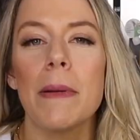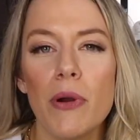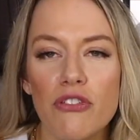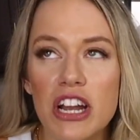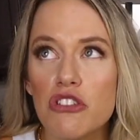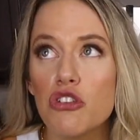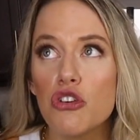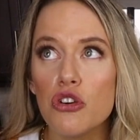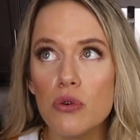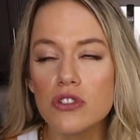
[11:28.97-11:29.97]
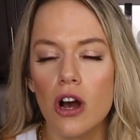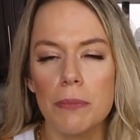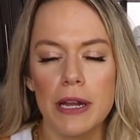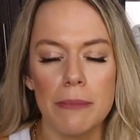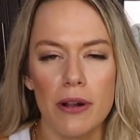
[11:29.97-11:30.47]
My boyfriend is huge
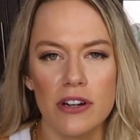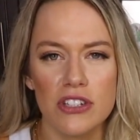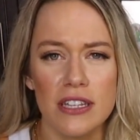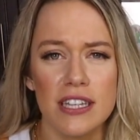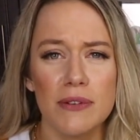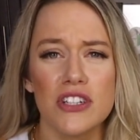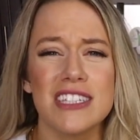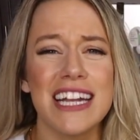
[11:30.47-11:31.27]
on peanut butter and jelly sandwiches,